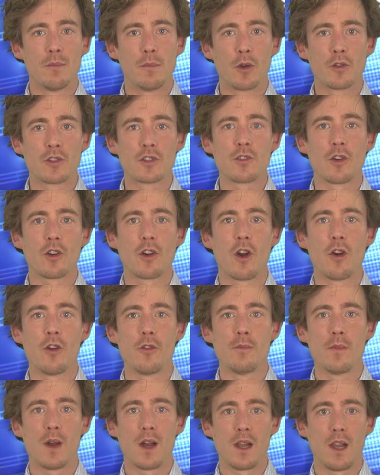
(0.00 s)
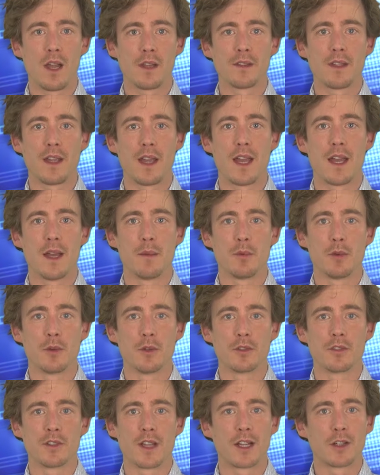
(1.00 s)
Both Stockholm Arlanda
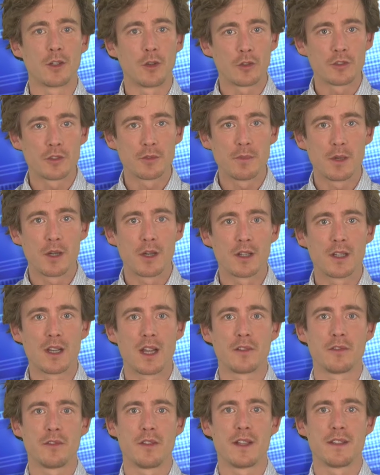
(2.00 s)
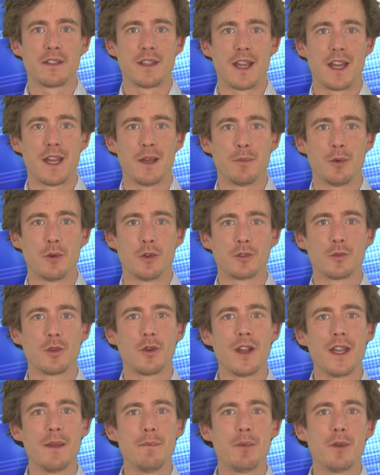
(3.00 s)
Airport and Gothenburg Landvetter Airport will
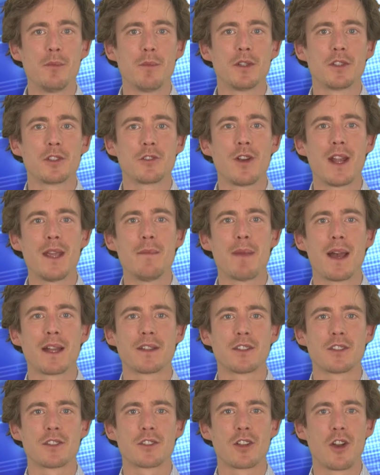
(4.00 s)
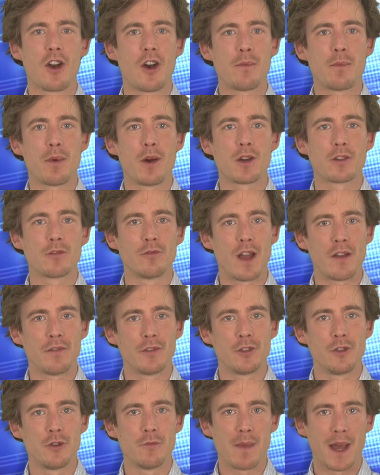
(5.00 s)
implement GrayMatter's car park
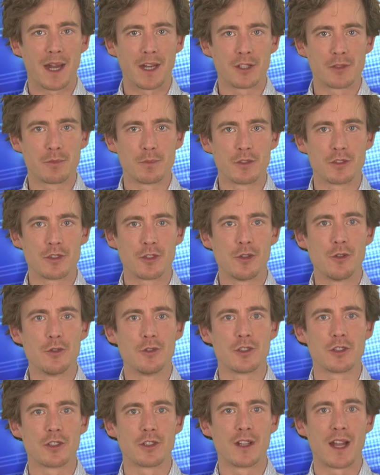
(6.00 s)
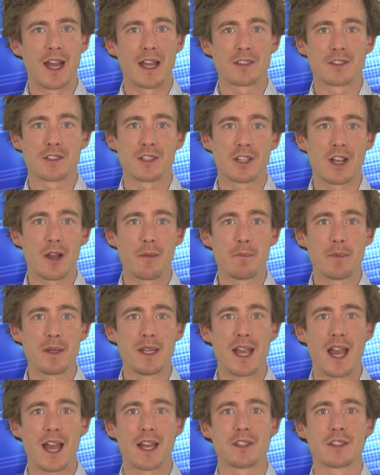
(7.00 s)
revenue management solution as the
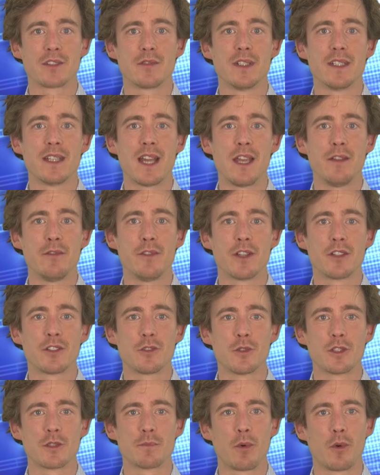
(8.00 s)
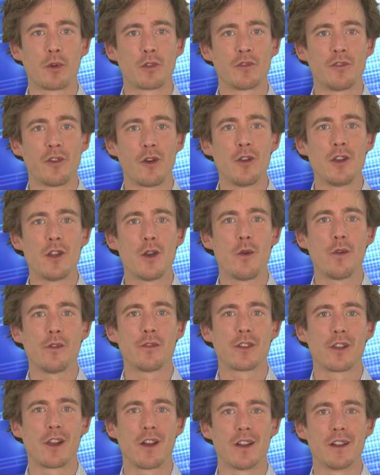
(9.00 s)
company adds Swedish to its portfolio of
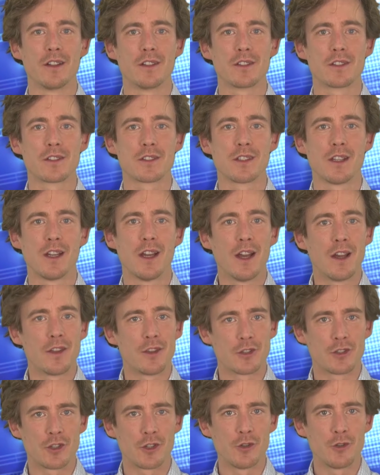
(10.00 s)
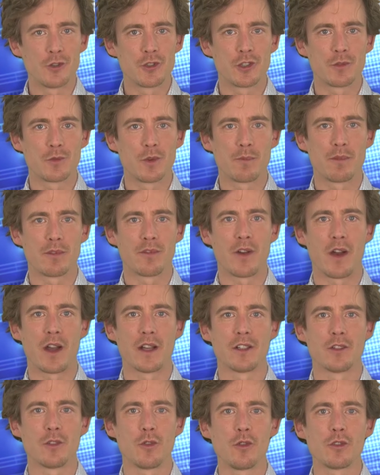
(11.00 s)
clients. The solution will
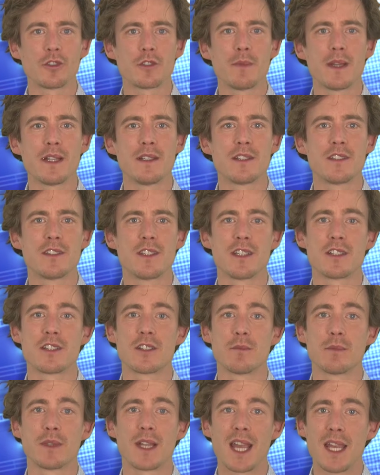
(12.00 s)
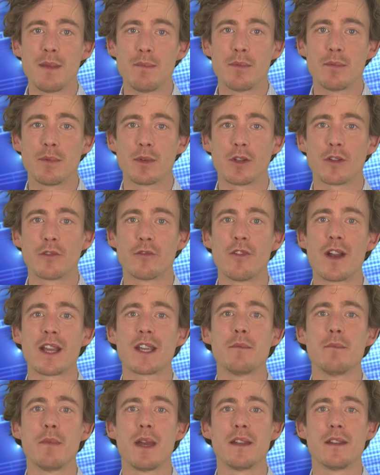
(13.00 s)
provide an automated system capable of
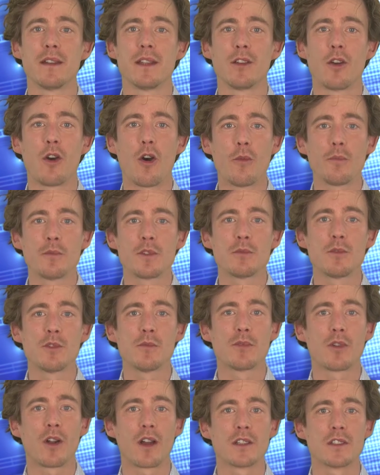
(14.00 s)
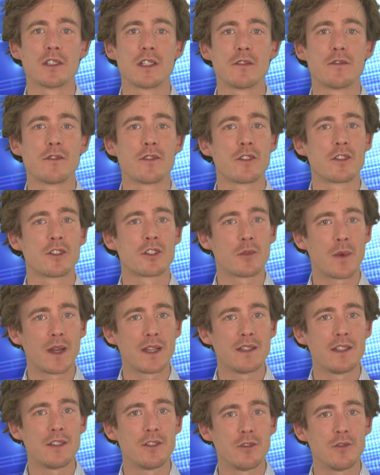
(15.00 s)
recommending optimal pricing for the
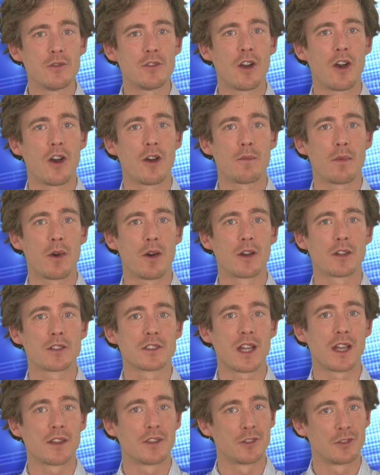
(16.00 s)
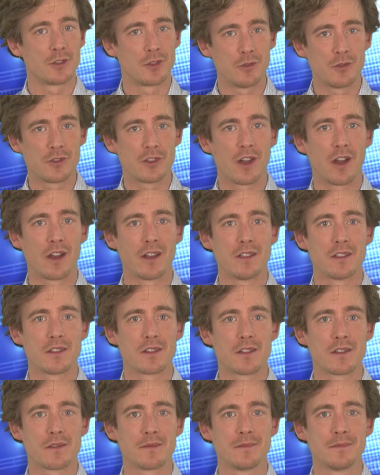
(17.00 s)
22 car parks at the two
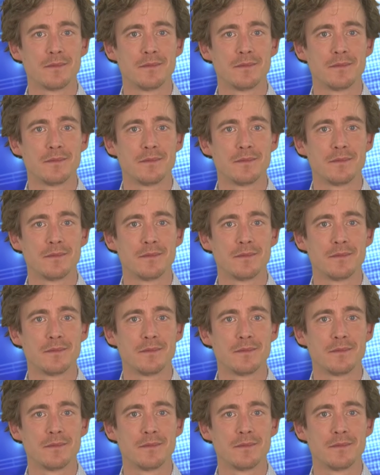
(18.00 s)
sites.